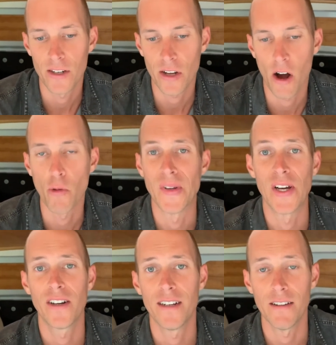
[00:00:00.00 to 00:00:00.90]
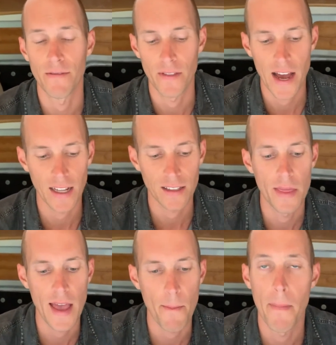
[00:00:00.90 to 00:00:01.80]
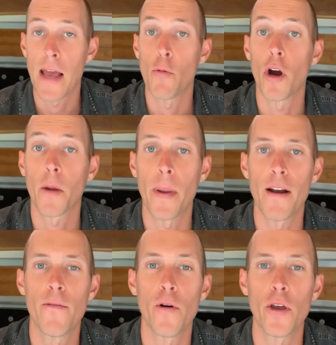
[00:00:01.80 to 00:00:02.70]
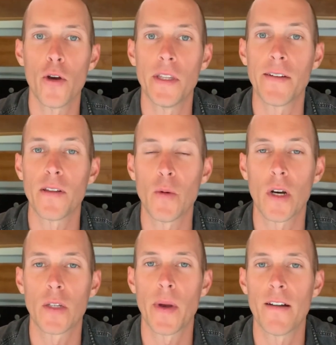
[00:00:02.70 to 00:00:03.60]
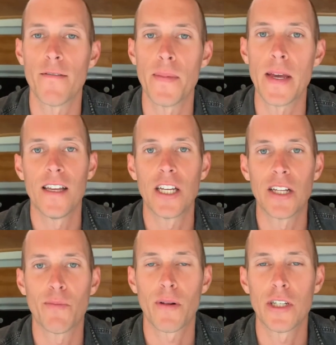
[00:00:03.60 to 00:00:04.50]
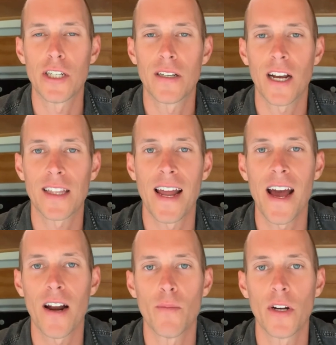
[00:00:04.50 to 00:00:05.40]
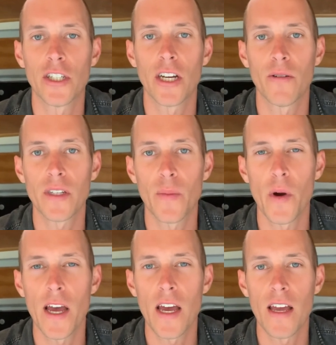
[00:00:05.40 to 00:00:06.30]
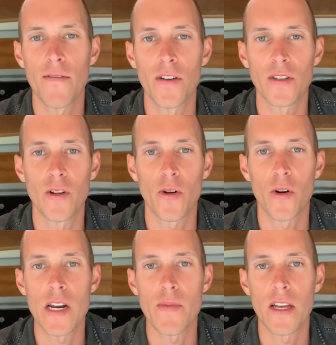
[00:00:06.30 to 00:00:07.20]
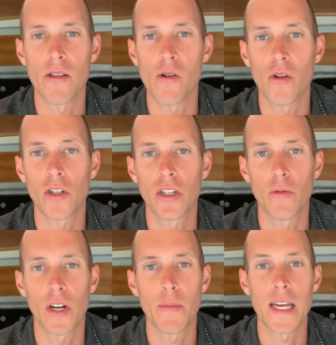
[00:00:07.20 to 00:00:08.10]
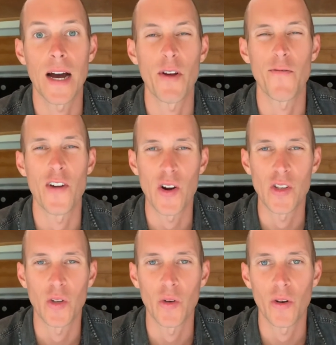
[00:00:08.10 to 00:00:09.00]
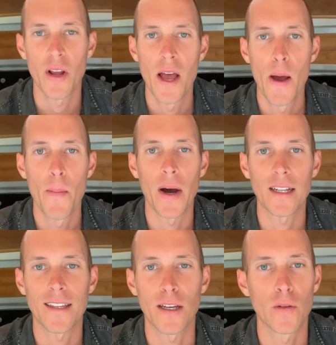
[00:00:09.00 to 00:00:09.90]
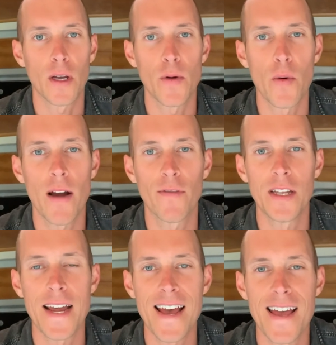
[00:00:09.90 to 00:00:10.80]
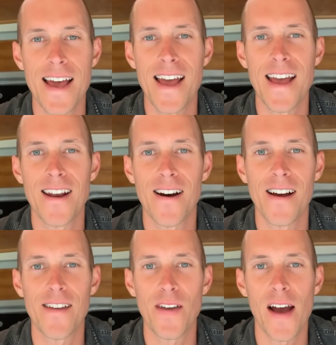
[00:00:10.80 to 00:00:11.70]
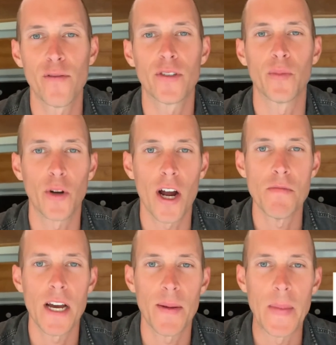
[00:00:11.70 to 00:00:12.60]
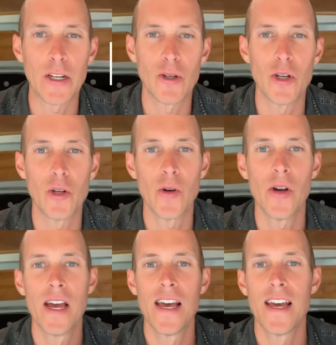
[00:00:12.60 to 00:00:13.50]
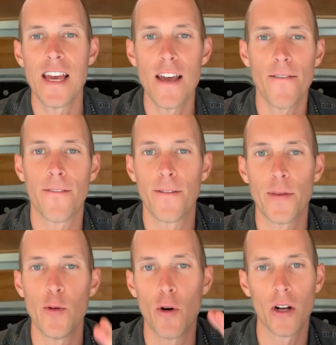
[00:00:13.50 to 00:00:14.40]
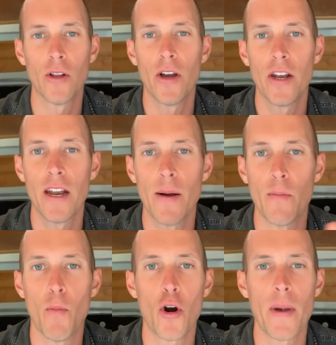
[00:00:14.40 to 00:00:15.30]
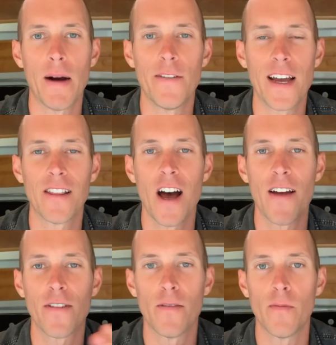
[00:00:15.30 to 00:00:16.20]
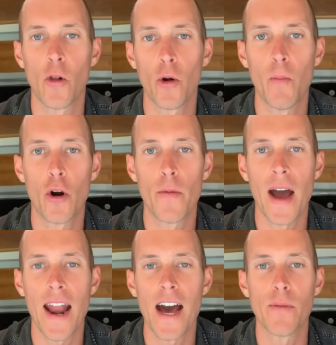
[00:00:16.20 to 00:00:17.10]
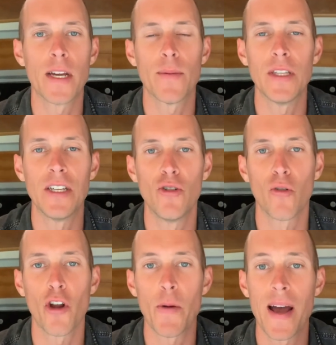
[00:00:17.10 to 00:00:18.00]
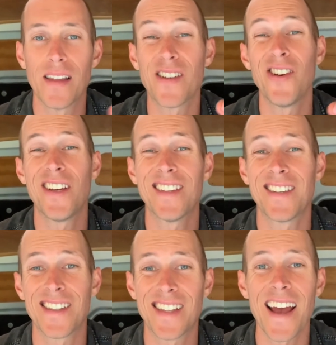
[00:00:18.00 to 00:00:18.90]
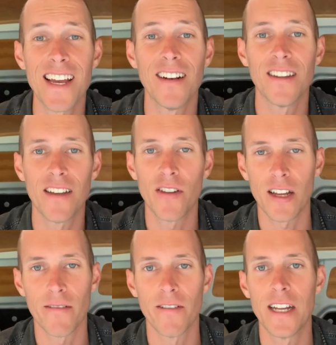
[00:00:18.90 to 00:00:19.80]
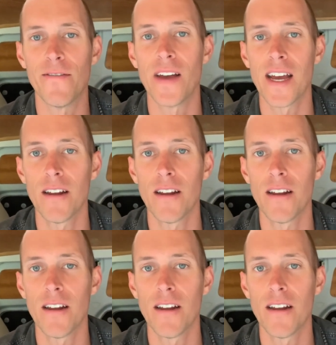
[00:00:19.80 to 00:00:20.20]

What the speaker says: alternative that may work better for you. It definitely works better for me. You can probably just check that out on my channel somewhere if it's not already been launched. It will be coming very soon. But thanks for coming around for the day, and if you haven't subscribed yet, make sure you do. If you want to learn more about van life and more about how to become a digital nomad so you can sustain living in a van